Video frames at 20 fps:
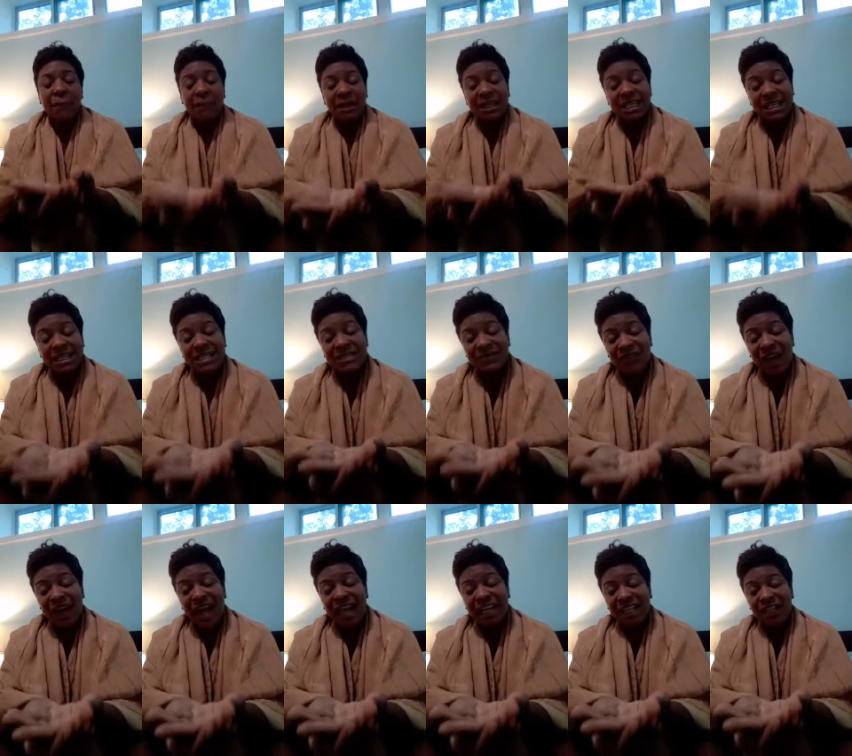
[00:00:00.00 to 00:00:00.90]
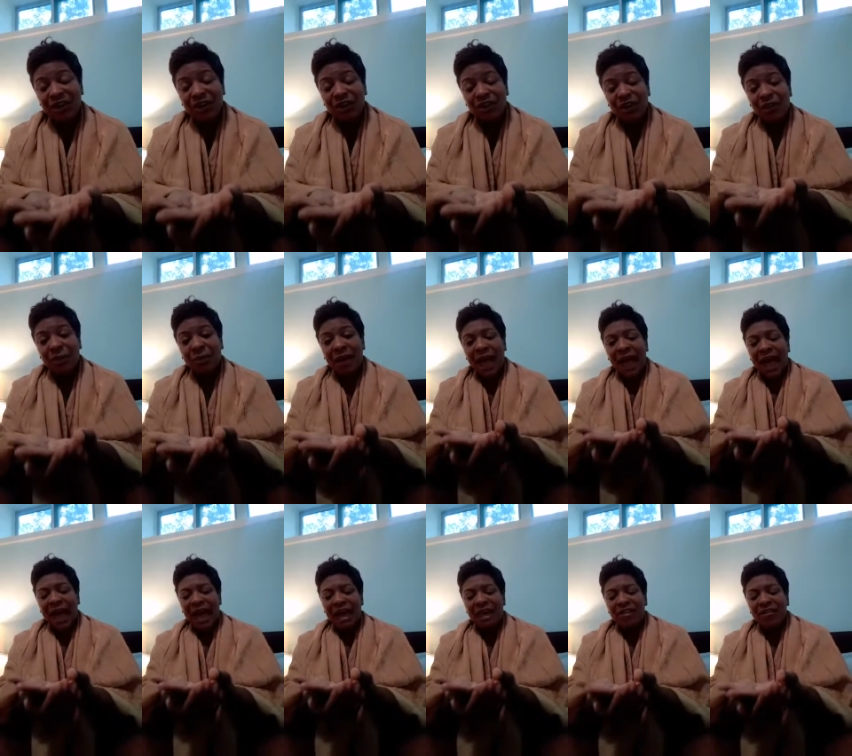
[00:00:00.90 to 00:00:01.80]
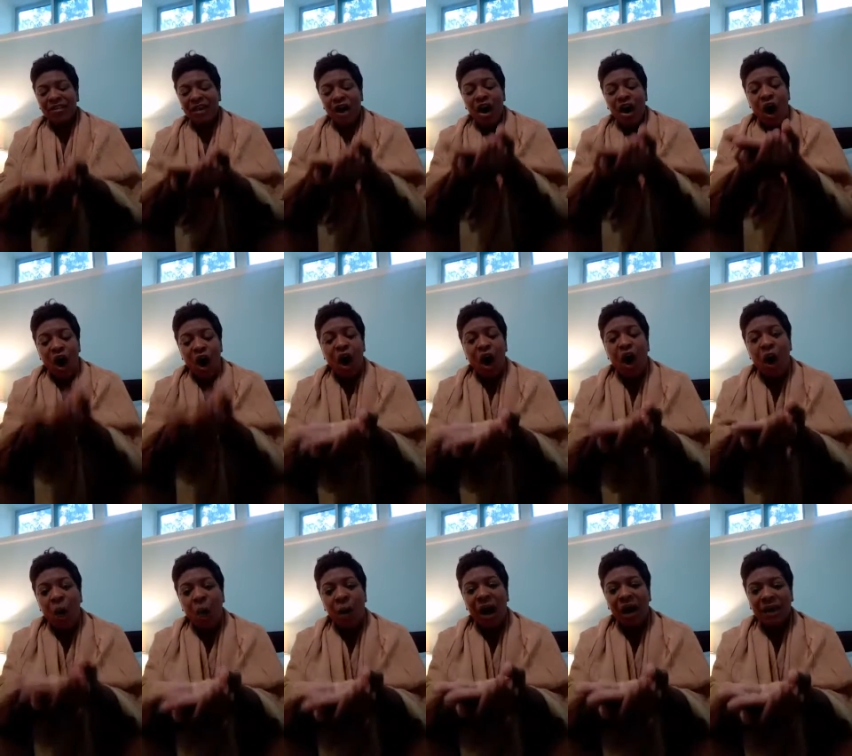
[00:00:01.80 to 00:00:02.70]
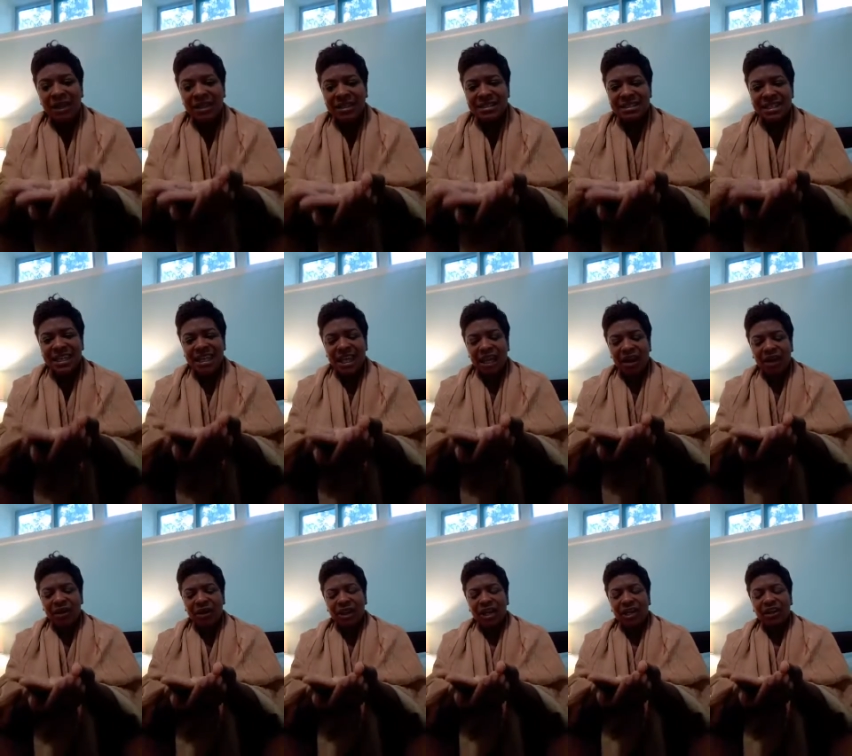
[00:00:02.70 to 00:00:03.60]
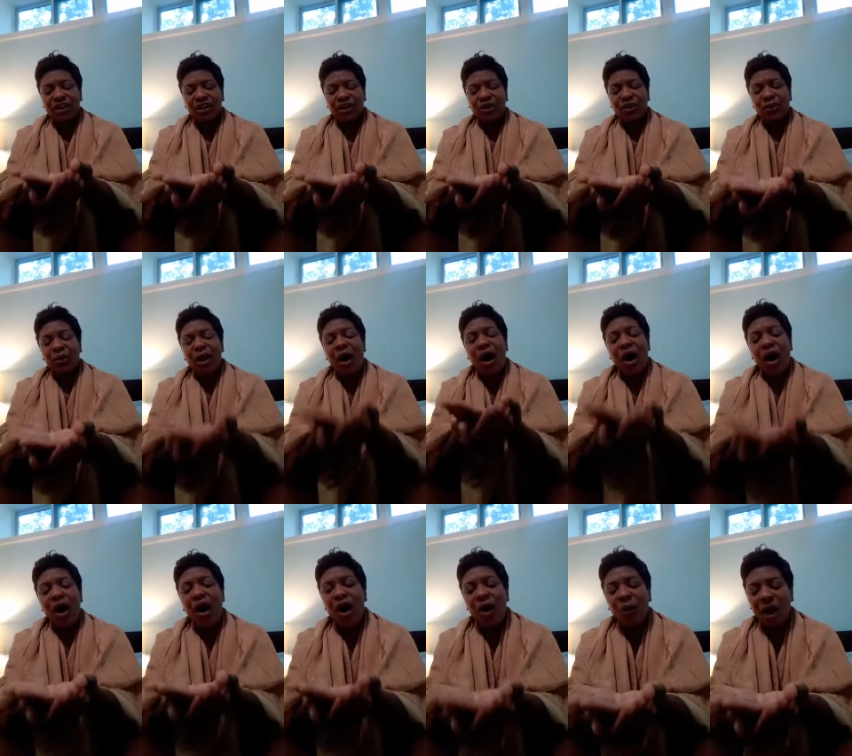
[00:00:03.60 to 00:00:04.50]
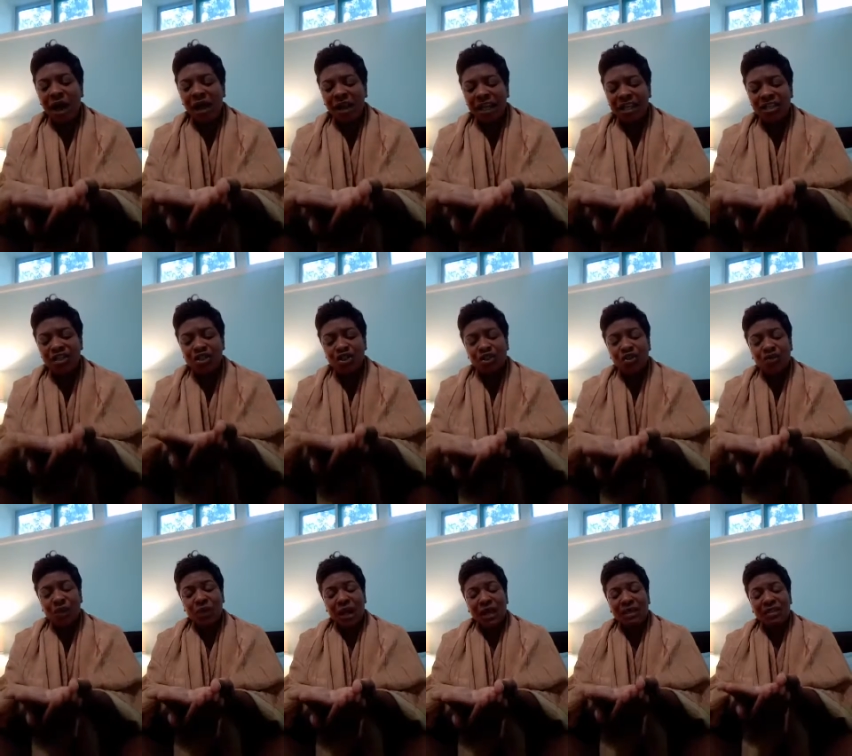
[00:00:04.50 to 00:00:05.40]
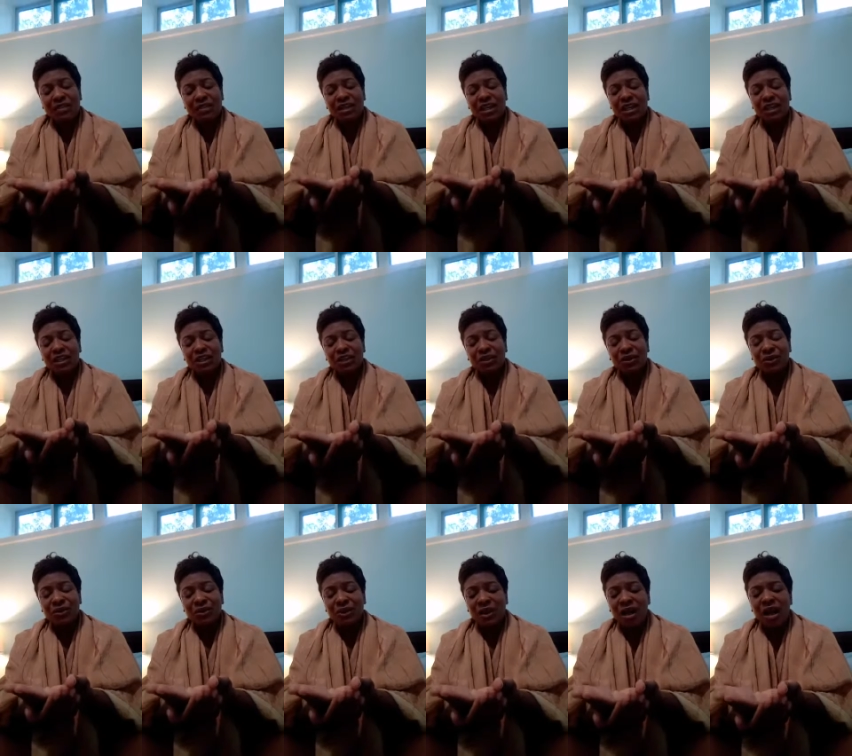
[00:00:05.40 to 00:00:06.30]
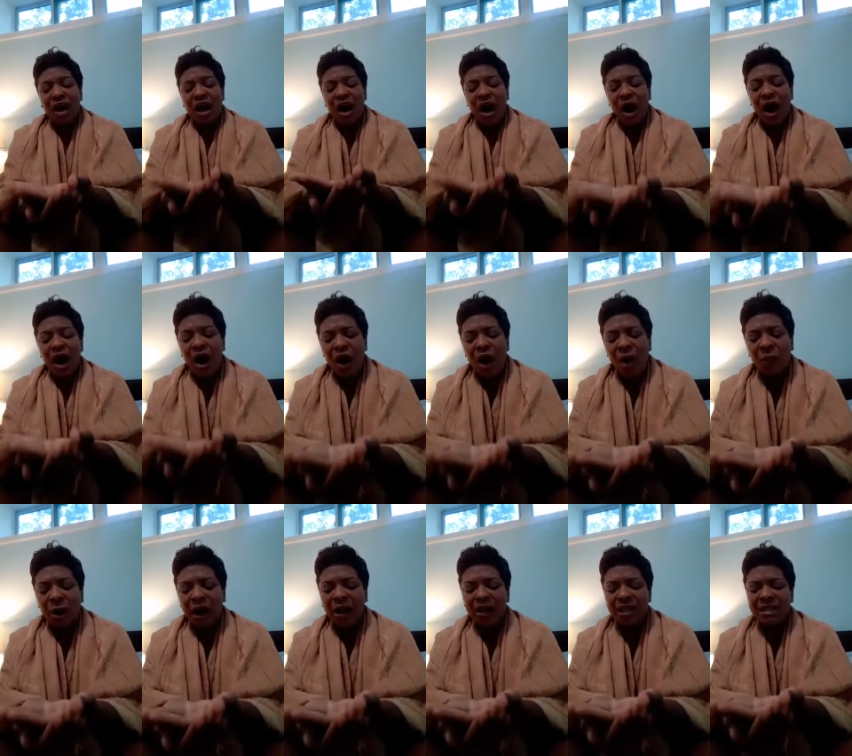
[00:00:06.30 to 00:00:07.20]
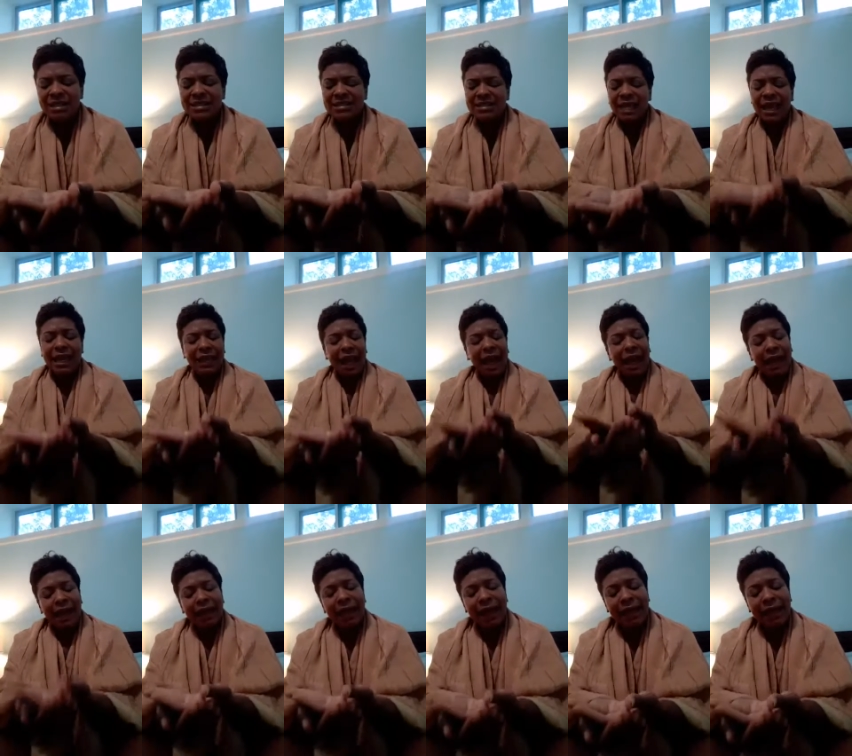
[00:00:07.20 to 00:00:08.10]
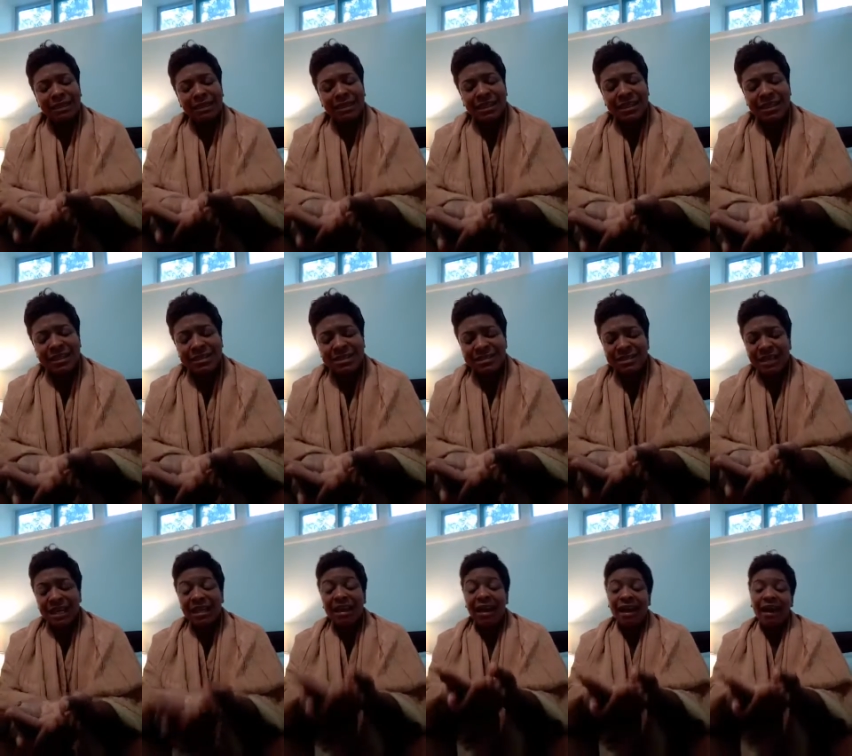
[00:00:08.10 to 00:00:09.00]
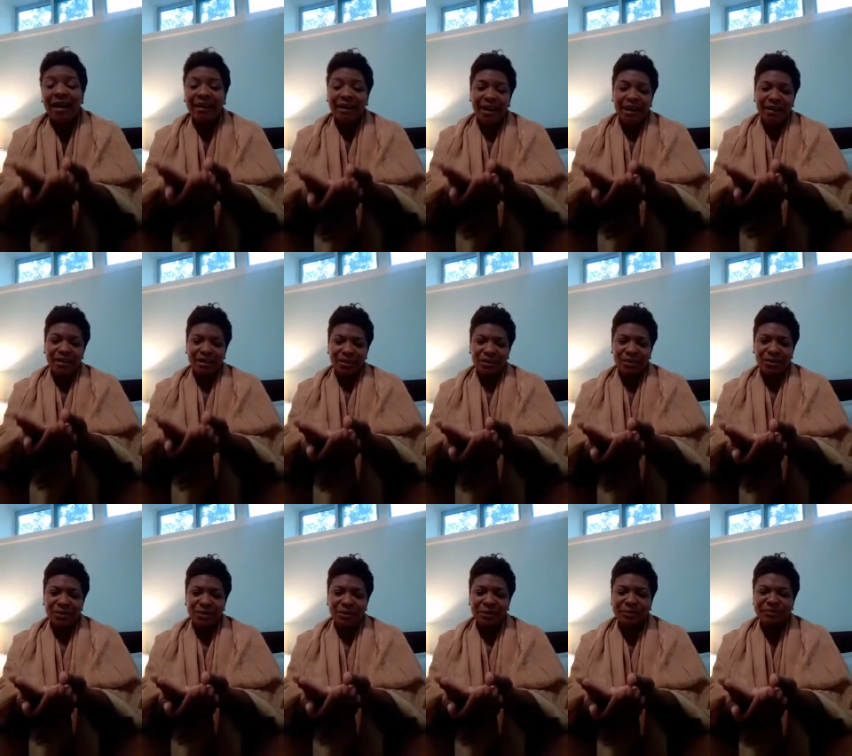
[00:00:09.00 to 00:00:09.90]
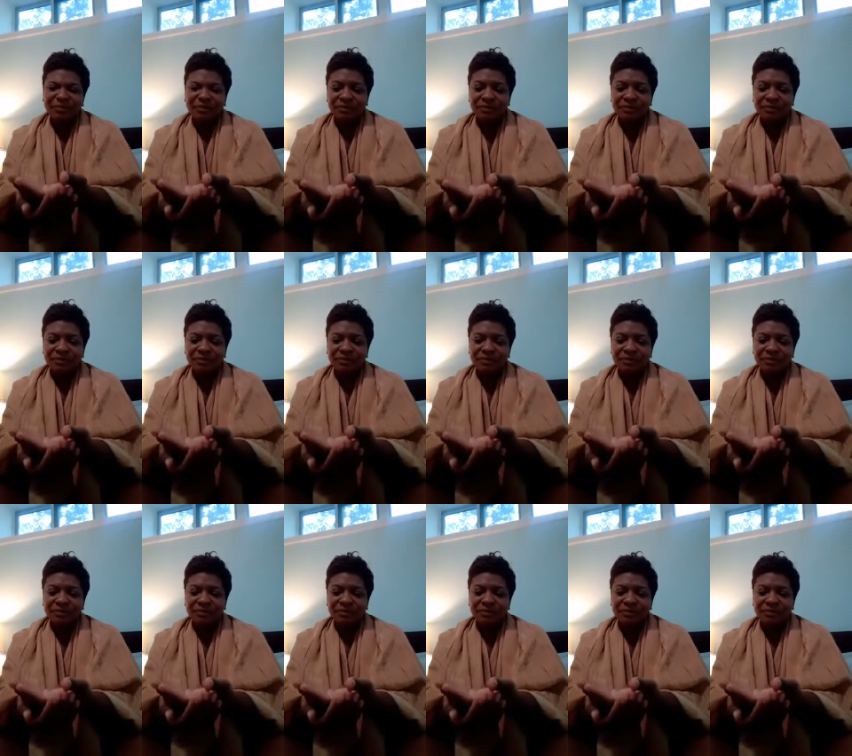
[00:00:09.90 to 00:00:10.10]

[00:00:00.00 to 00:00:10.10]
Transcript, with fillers: but He's fighting on your behalf, all while He's carrying you, all while He's strengthening you, all while He's saying, I got this and I got you.